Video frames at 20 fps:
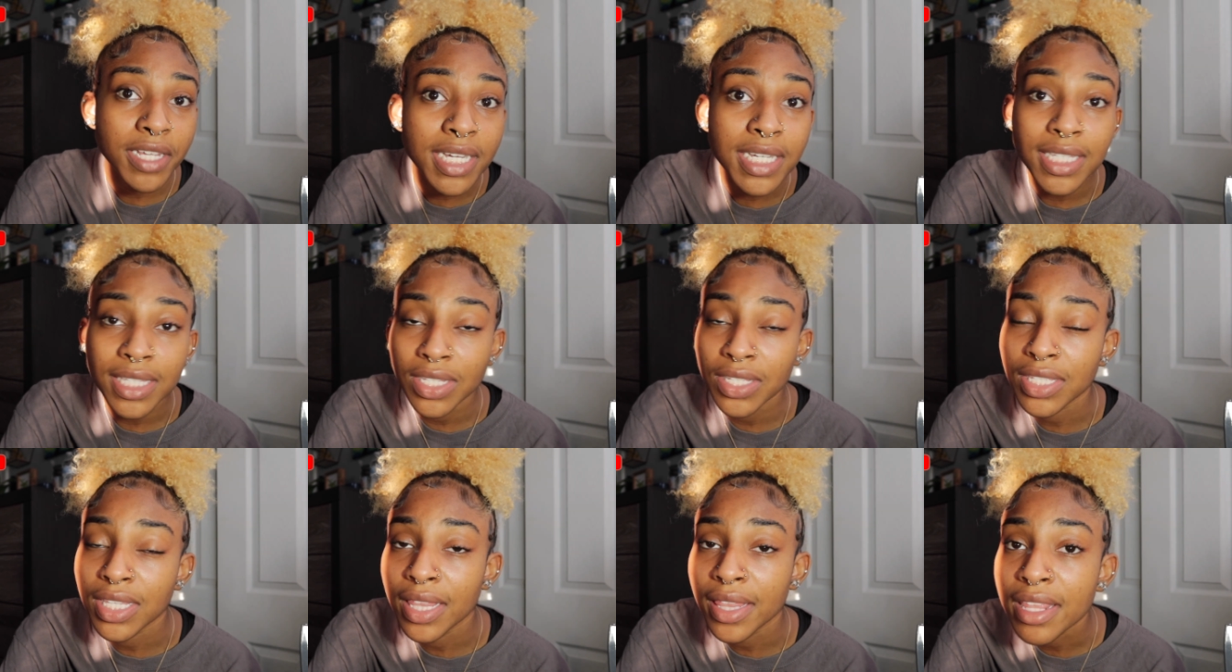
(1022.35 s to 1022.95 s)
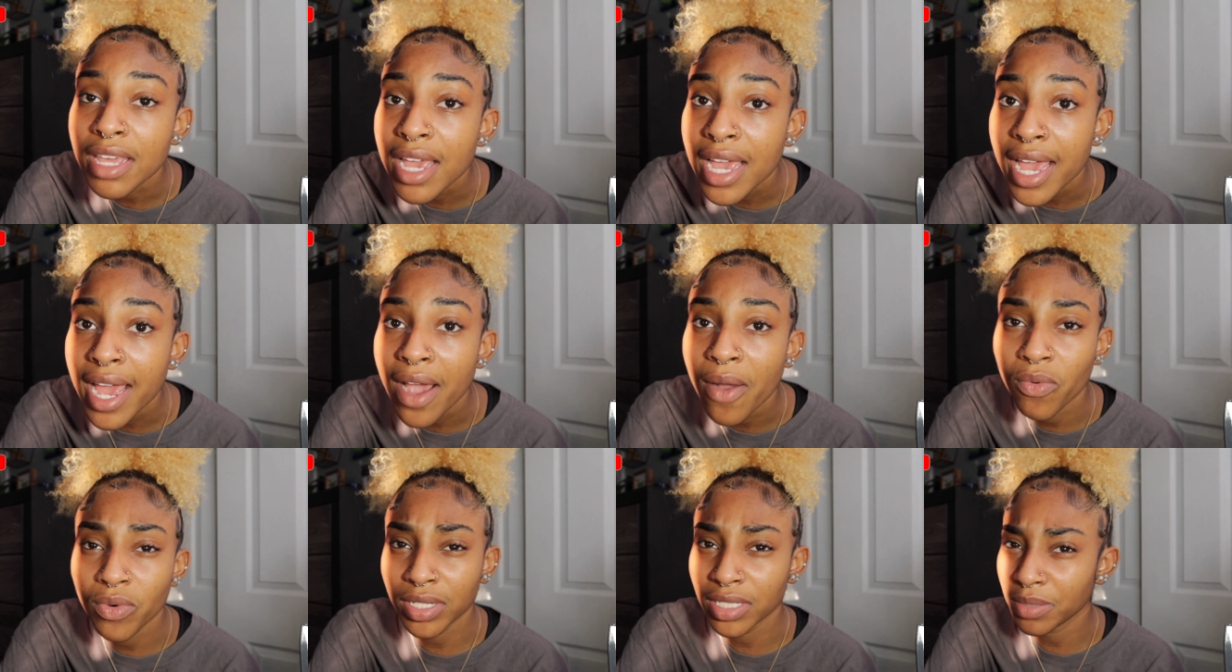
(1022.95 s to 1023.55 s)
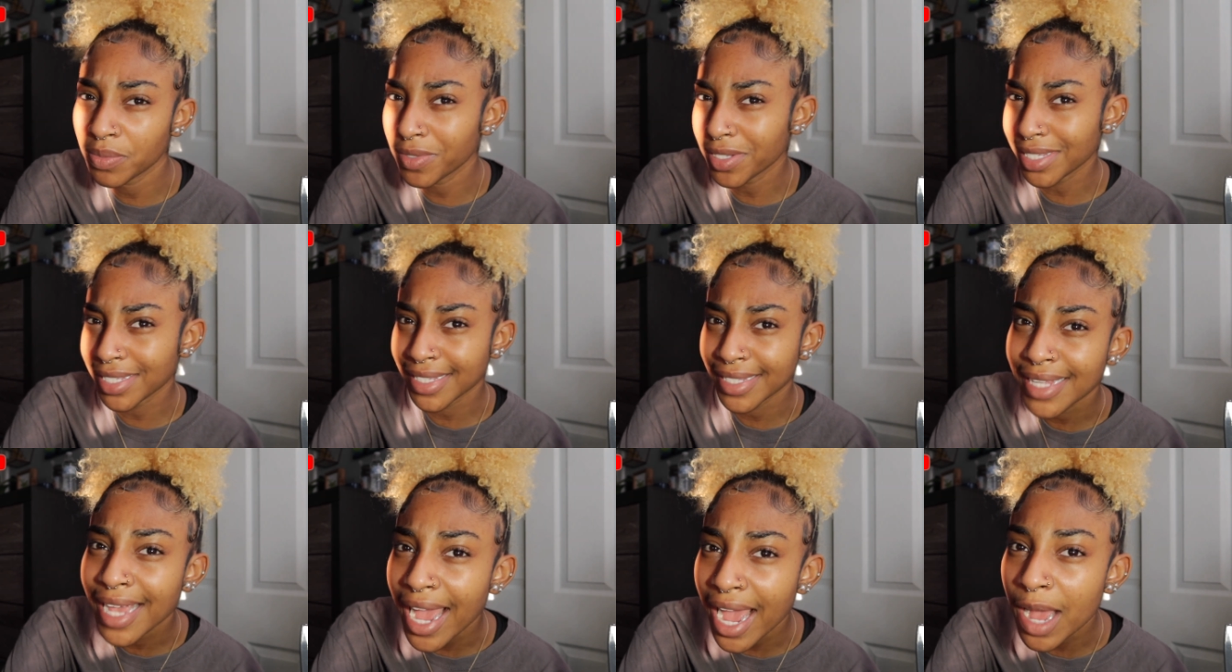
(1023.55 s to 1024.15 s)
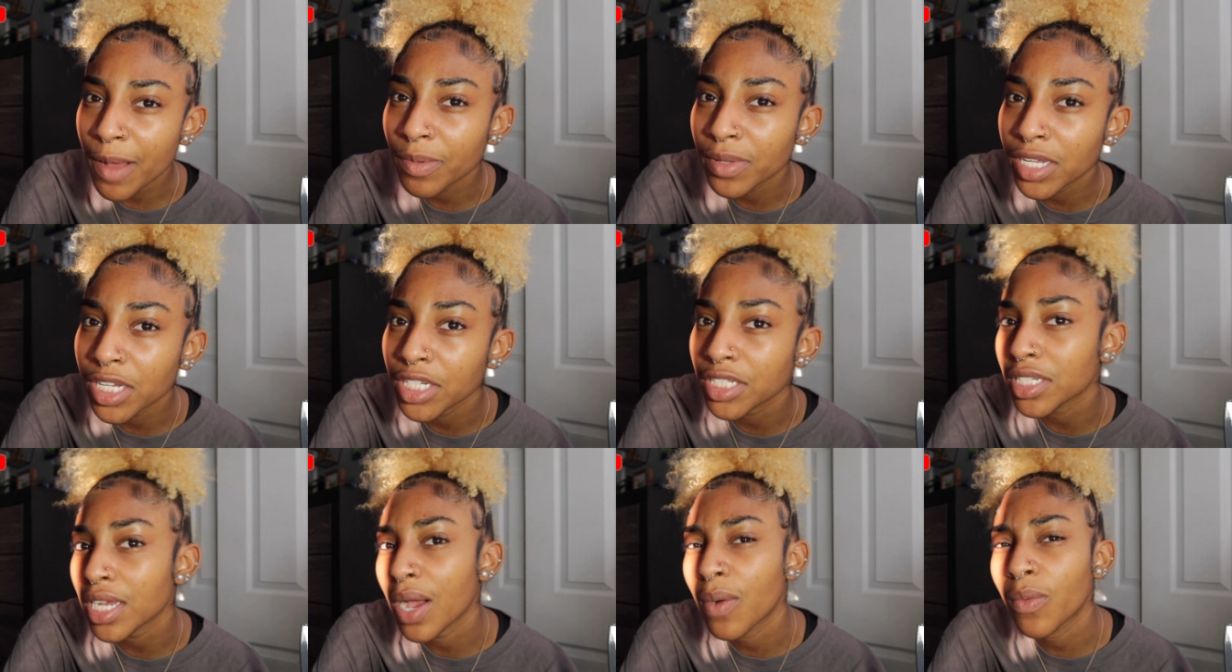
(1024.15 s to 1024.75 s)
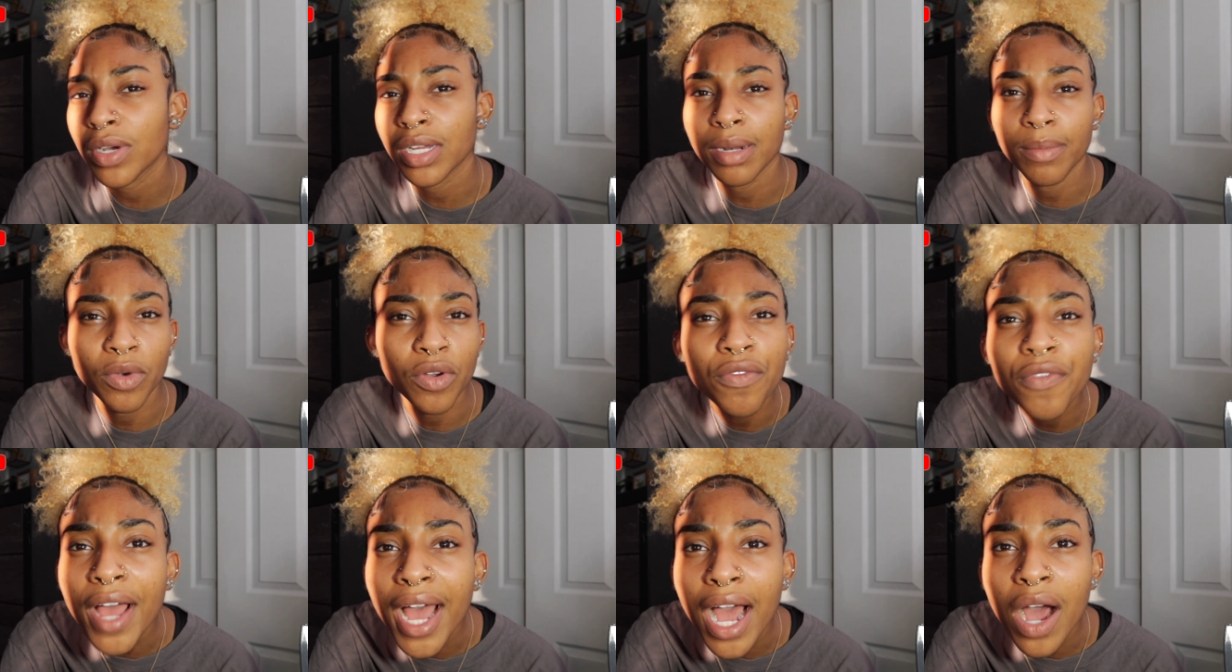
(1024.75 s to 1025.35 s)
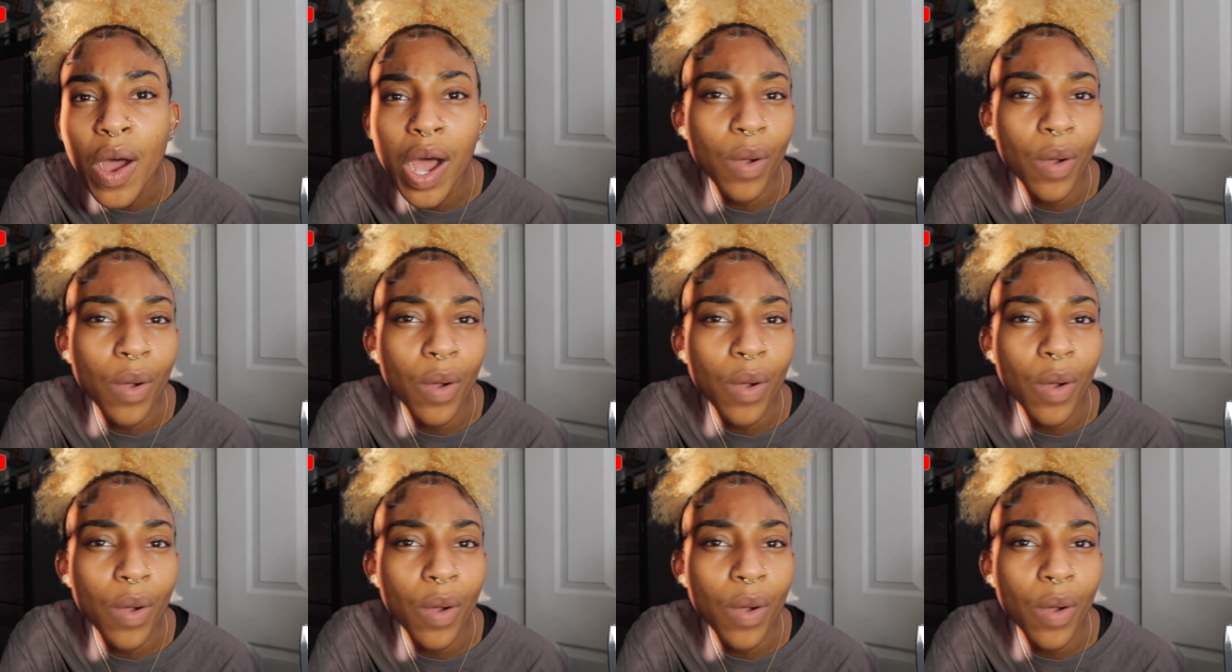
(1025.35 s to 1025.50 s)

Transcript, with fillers: this, this and that. I want to be established. I want to move out.